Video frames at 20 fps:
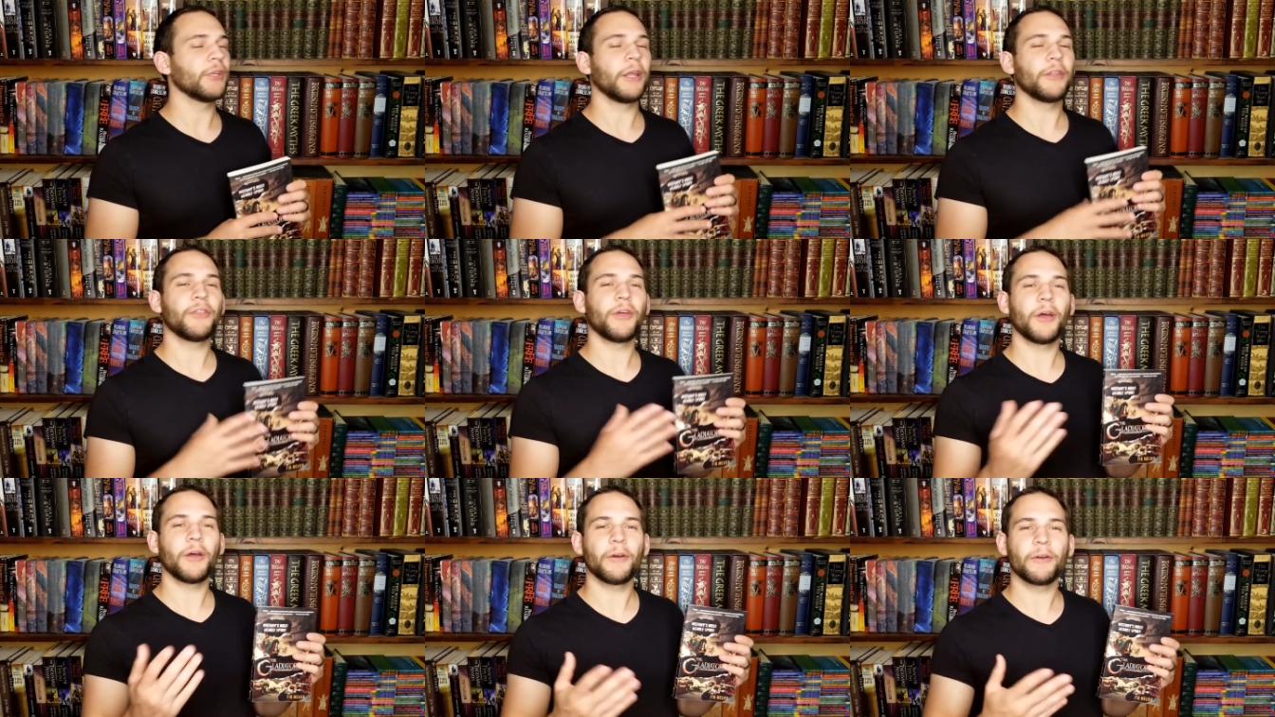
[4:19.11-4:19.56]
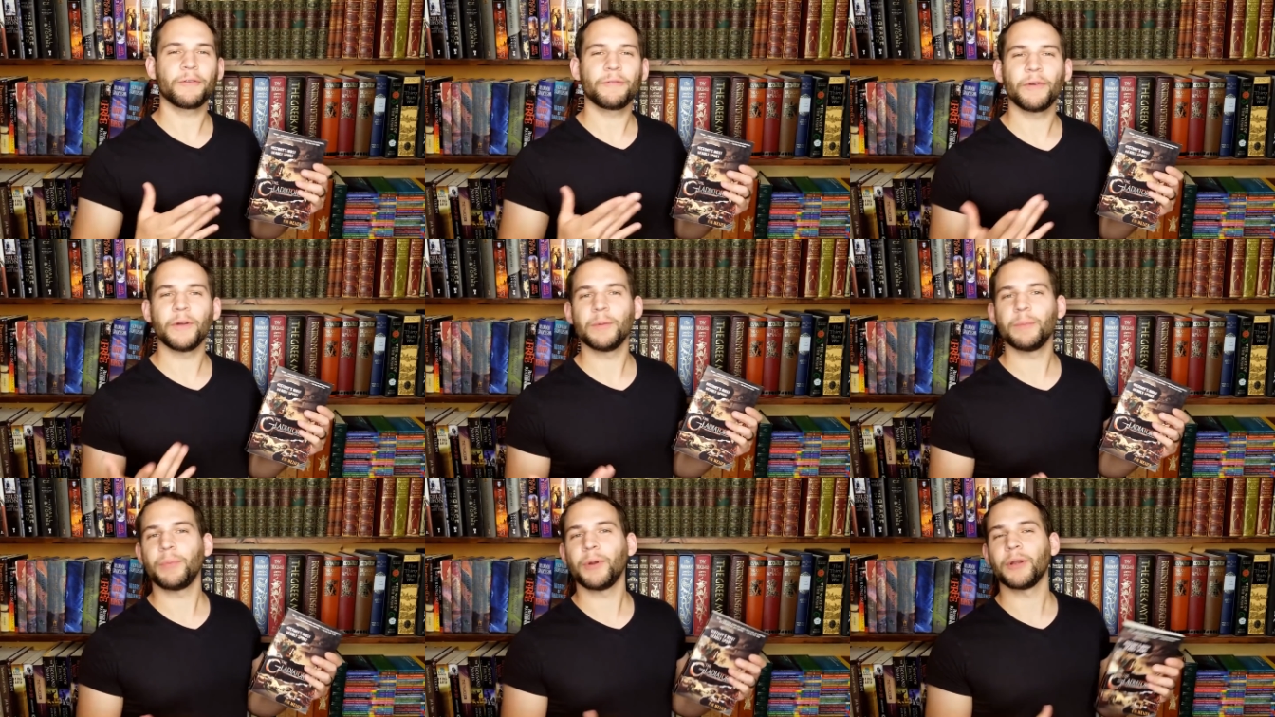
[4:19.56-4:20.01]
And I thought a
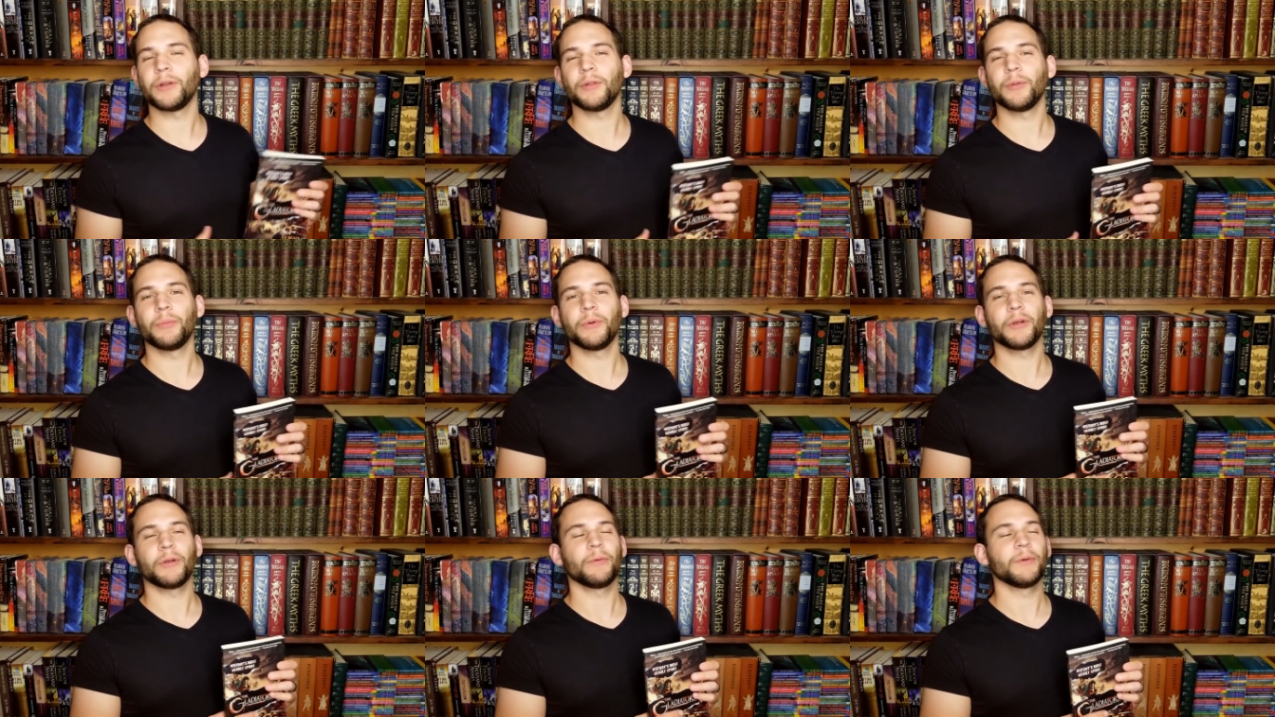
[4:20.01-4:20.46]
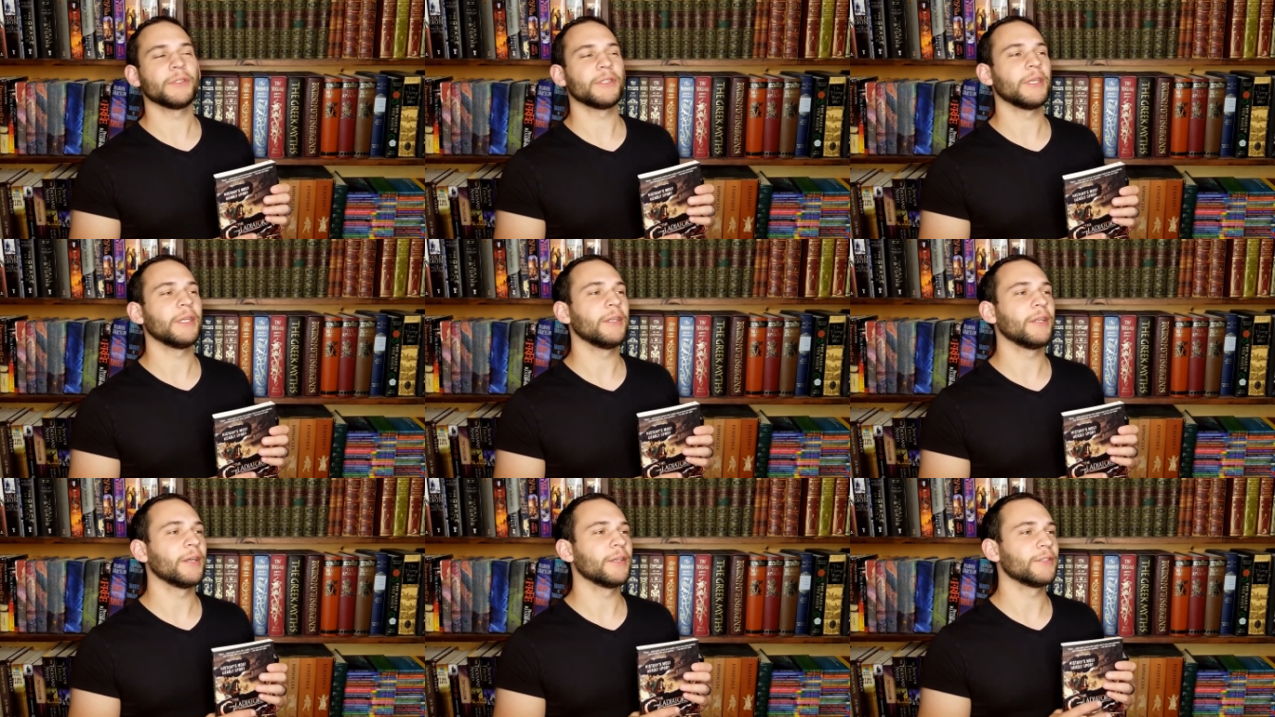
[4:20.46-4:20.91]
fun part of the book was
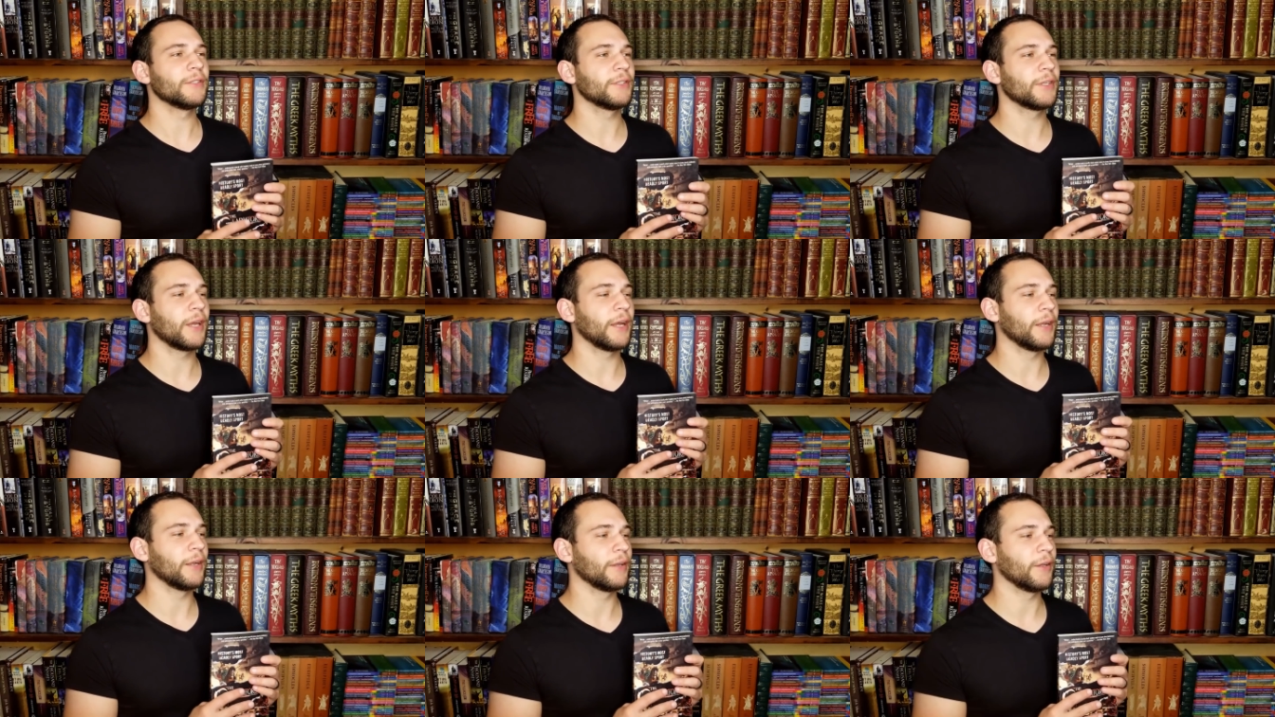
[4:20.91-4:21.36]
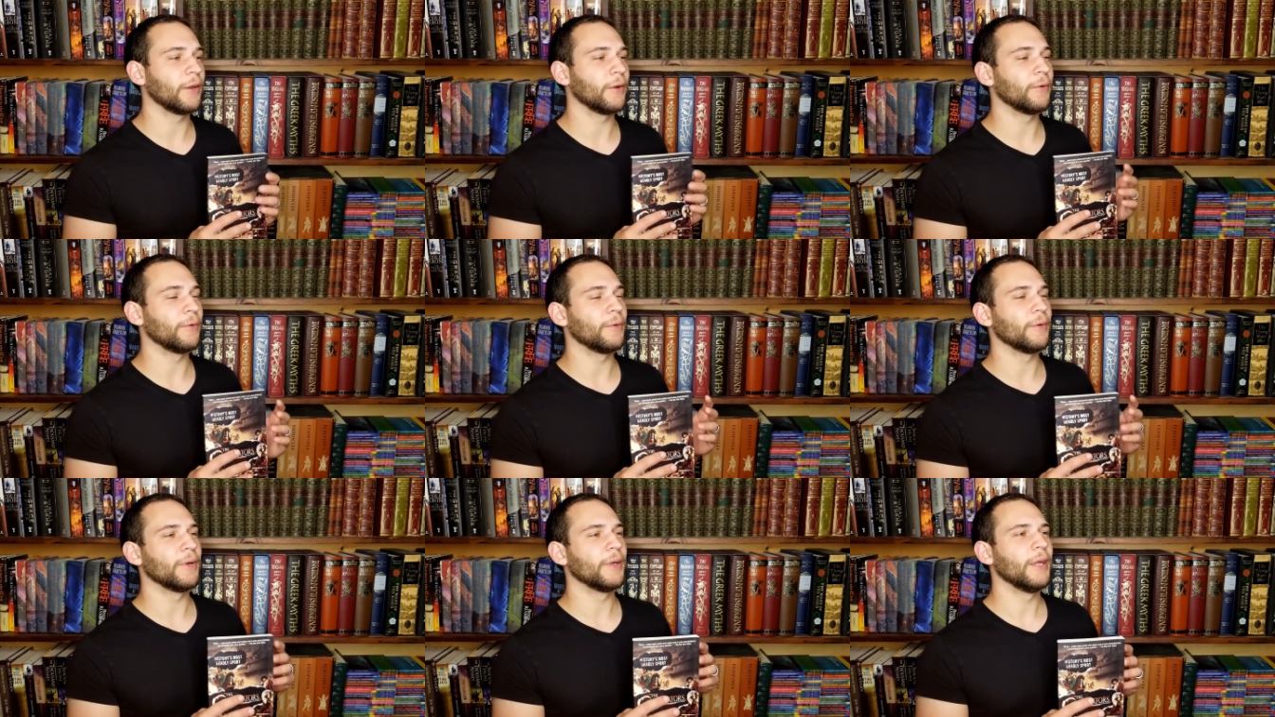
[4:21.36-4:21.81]
he does kind of
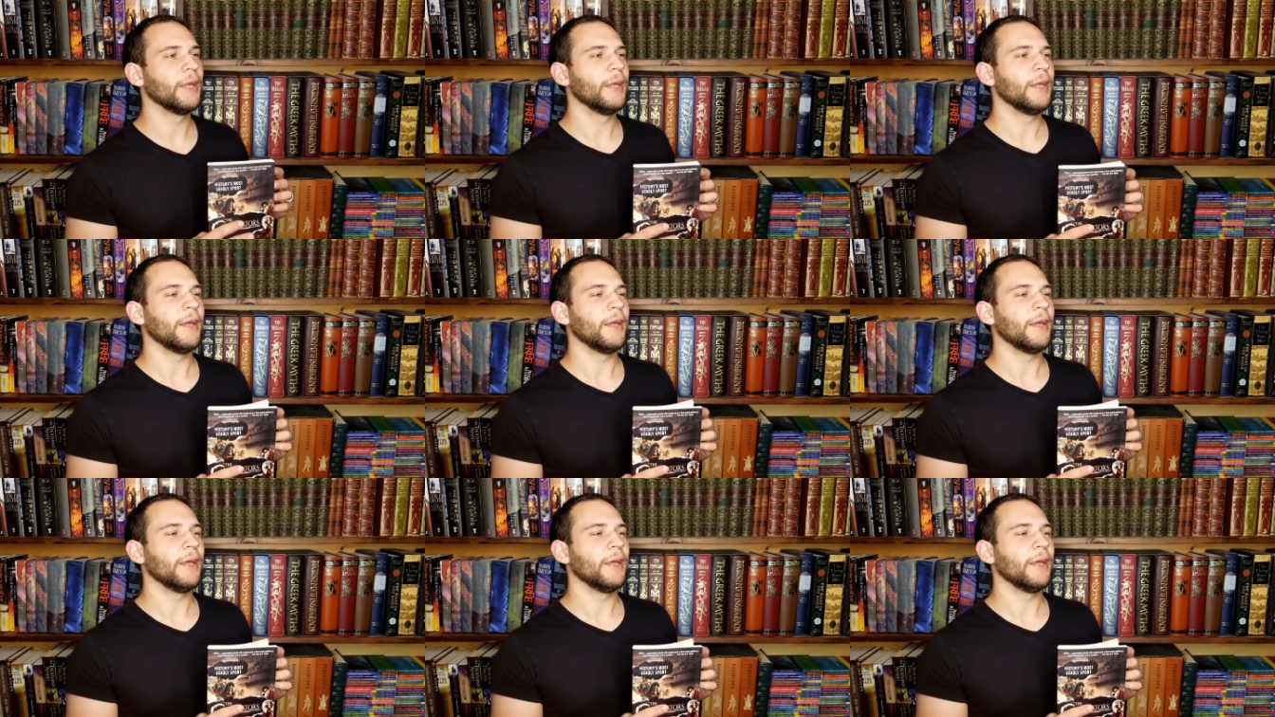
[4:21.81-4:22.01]
go